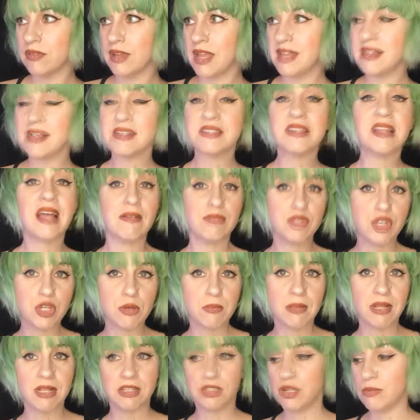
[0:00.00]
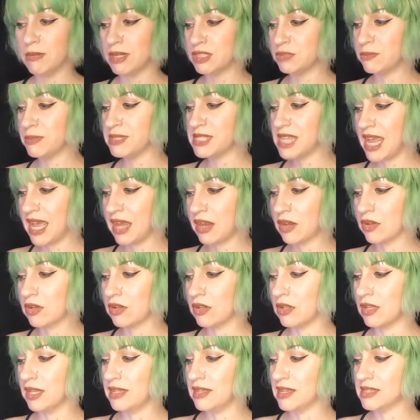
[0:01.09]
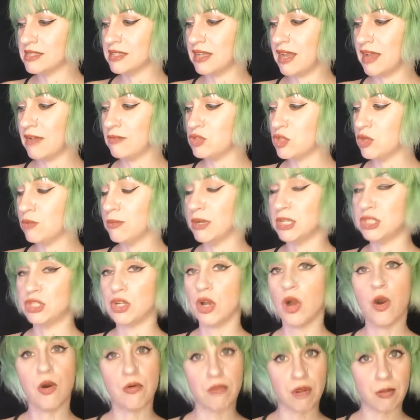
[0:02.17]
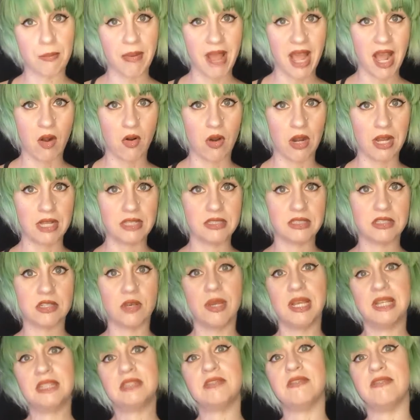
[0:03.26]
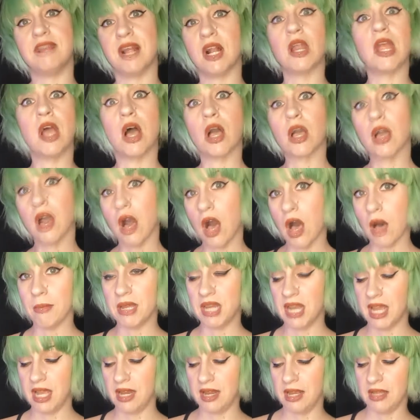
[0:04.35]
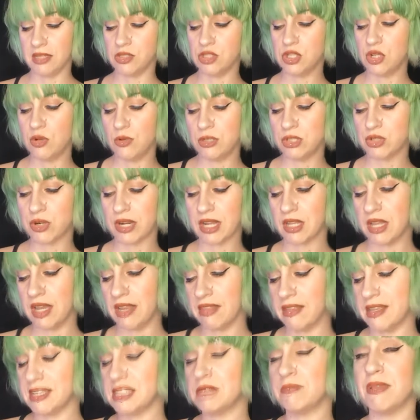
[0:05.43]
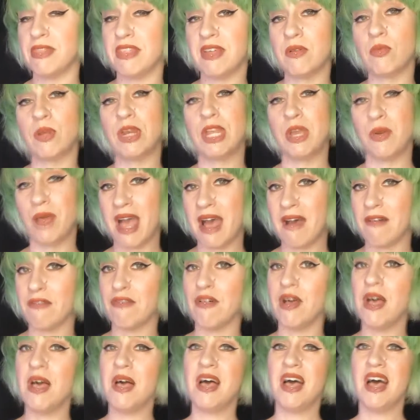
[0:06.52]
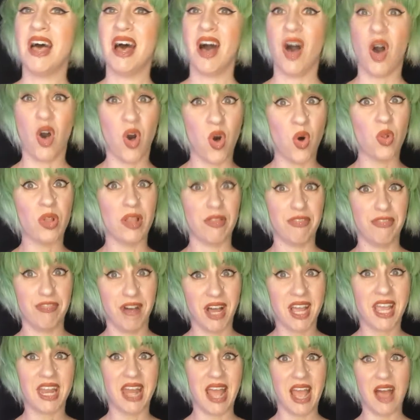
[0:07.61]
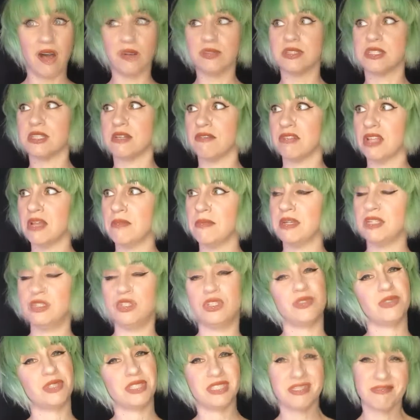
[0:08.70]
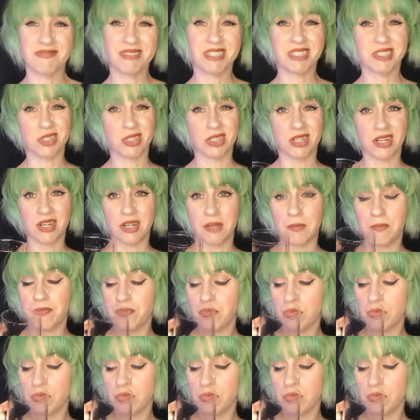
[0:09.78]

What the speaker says: It doesn't have too much botanical. It doesn't have too much overpowering. So it's very accommodating to a drink like this. But then when you have a whole fucking ounce of lemon juice, it's a lot.